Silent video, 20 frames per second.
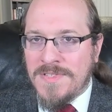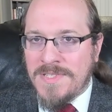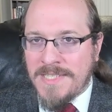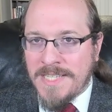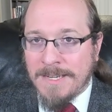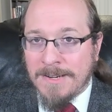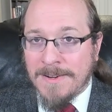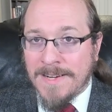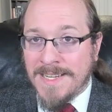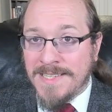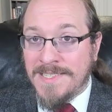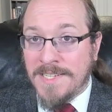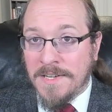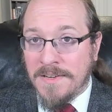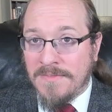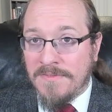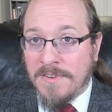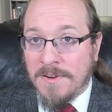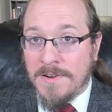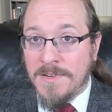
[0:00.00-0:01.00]
series
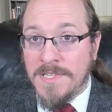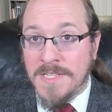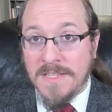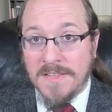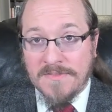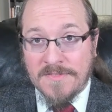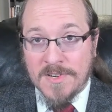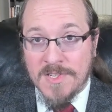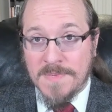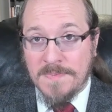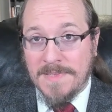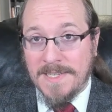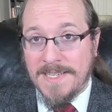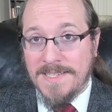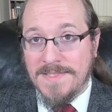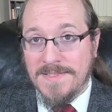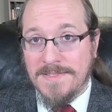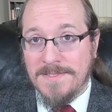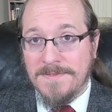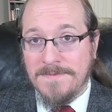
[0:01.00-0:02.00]
converge in the first
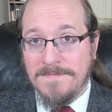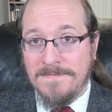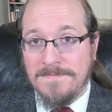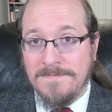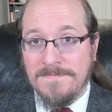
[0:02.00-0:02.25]
place.